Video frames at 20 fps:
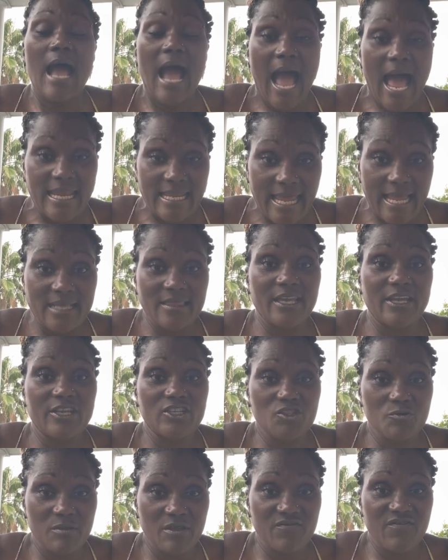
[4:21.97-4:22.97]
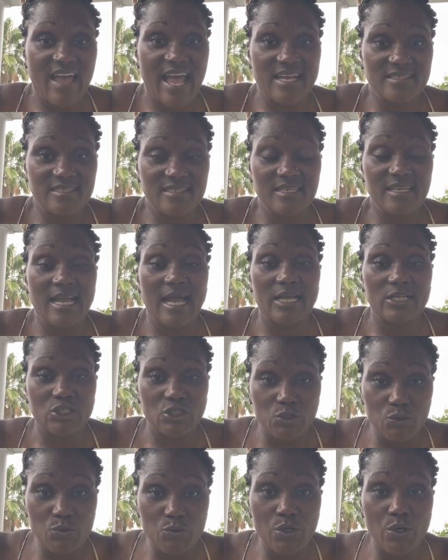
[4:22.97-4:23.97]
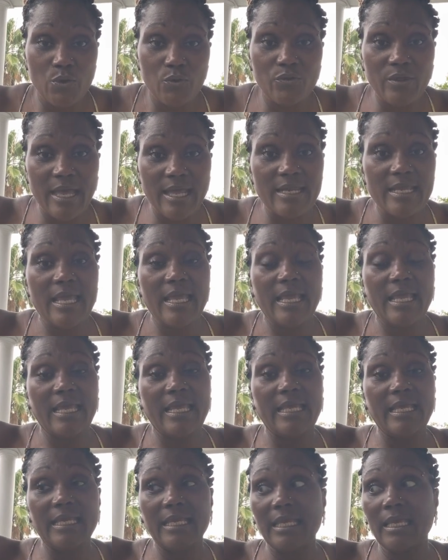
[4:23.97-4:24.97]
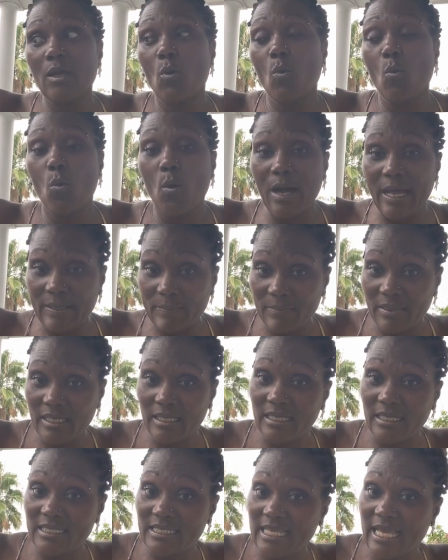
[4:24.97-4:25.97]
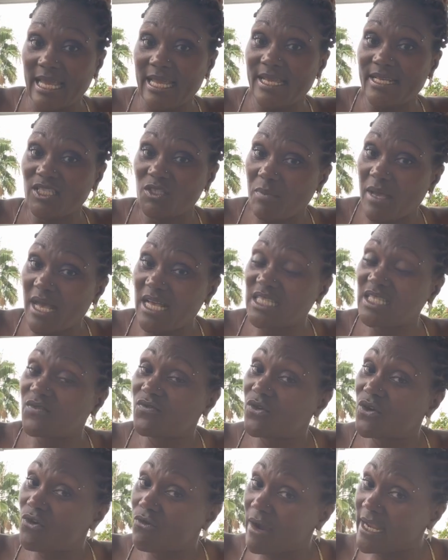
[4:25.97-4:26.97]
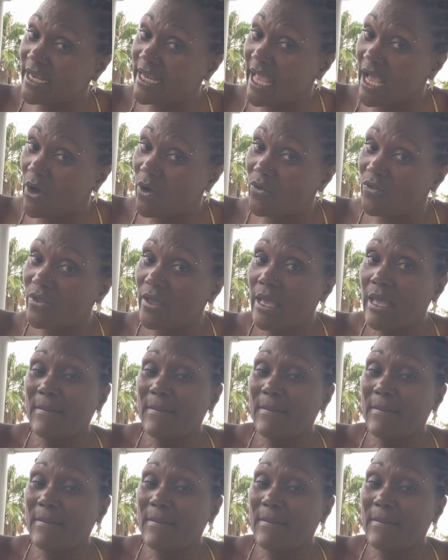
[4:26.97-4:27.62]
I like the intermittent fasting. I do know that eating one meal a day is best for great health.